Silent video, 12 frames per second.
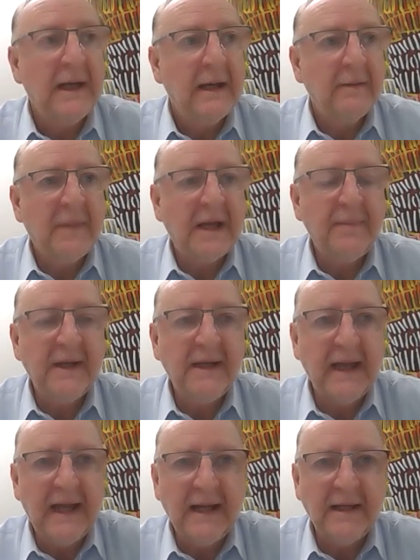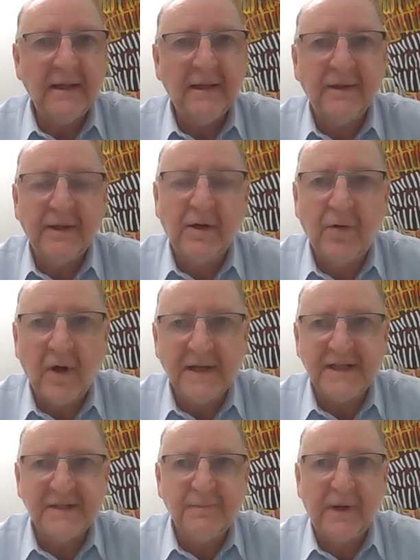Maybe in the
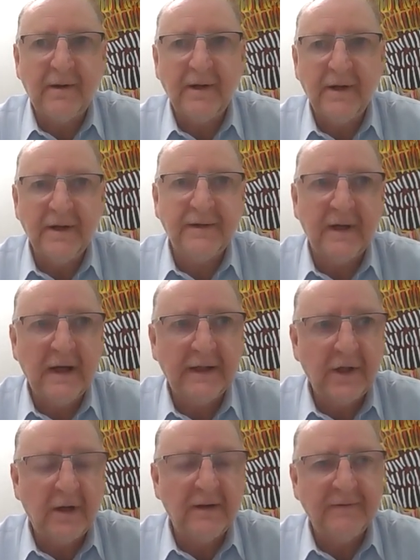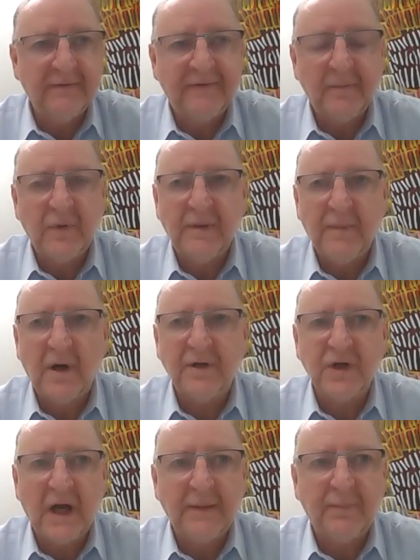crisis period, in February,
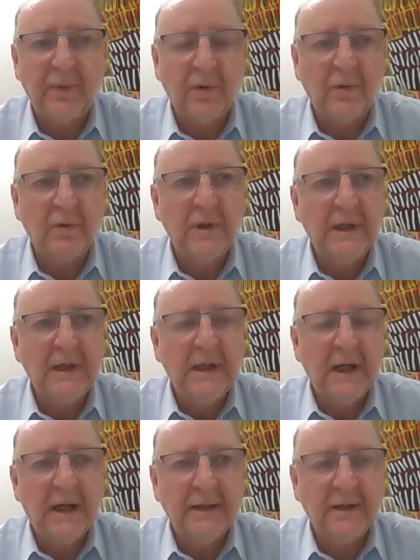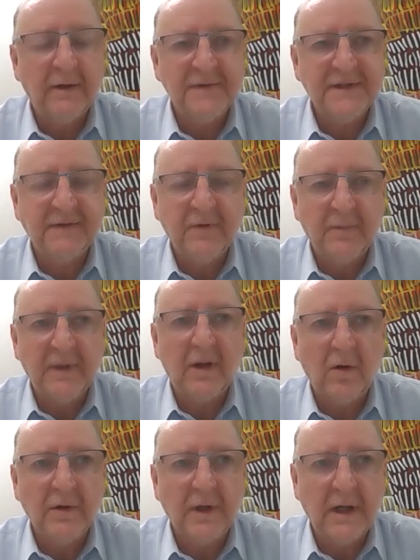March, April, and obviously for a bit
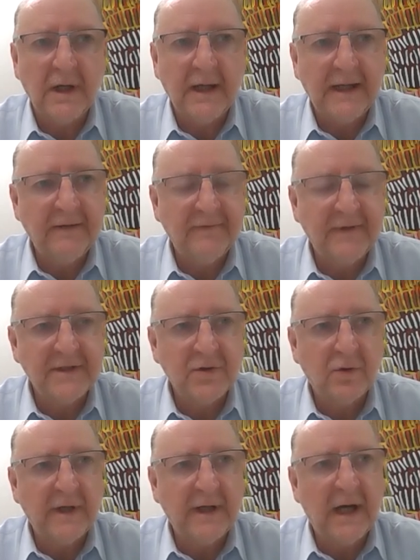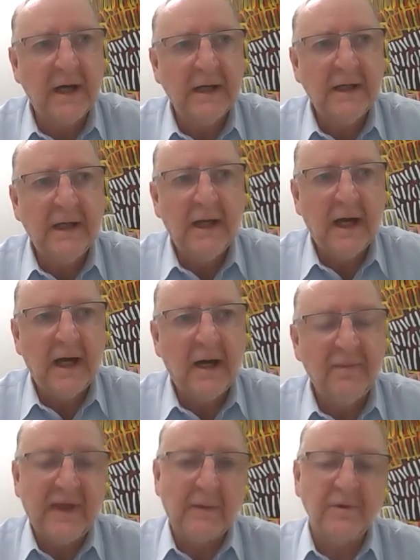longer in Victoria,
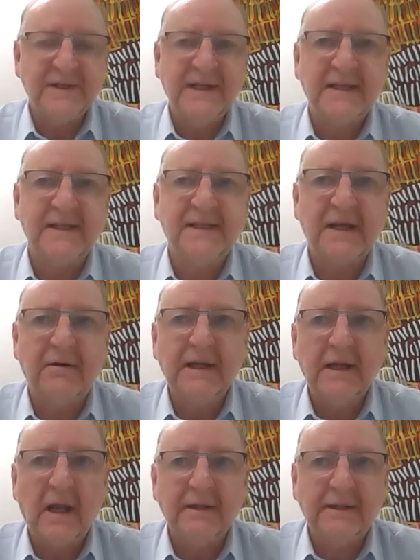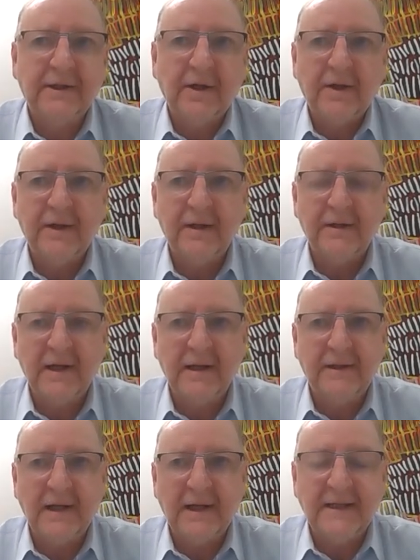that was necessary, like, you know,
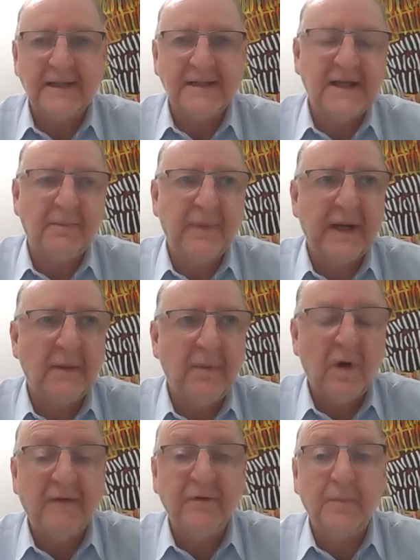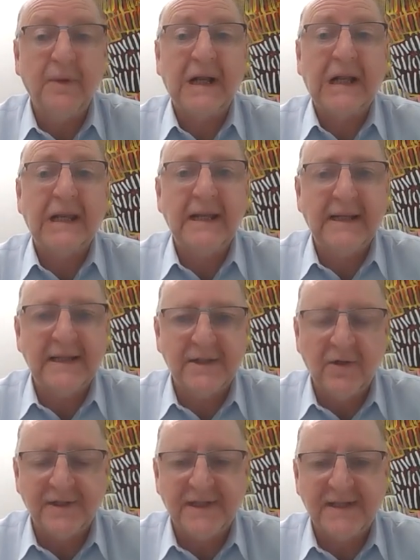the leader stepping up and what have you, but clearly it's
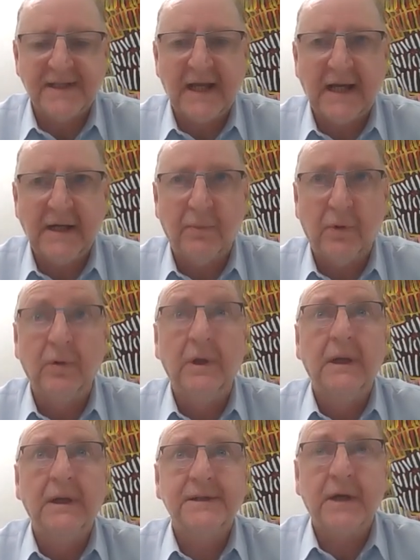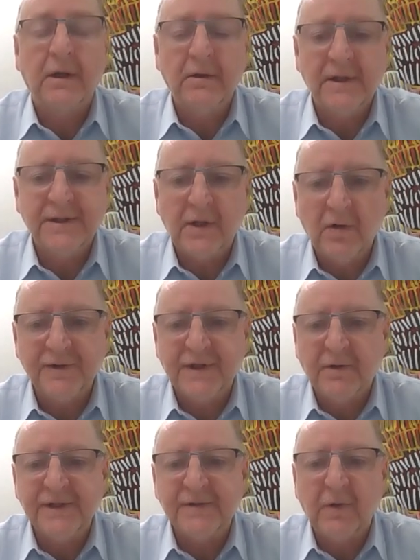not sustainable. So as a
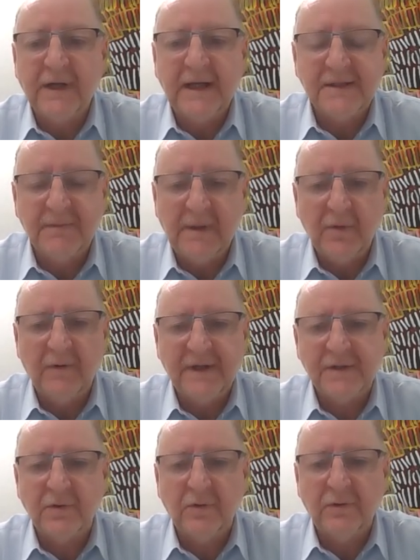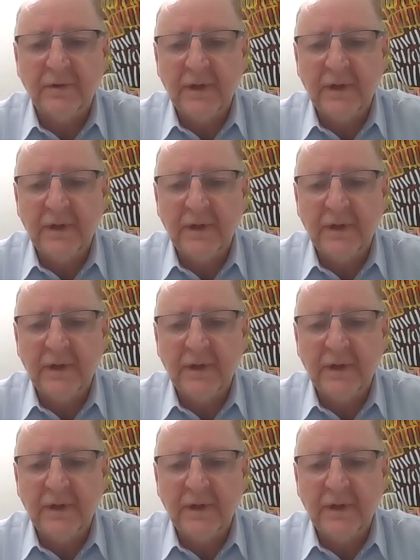consequence, we need to be moving to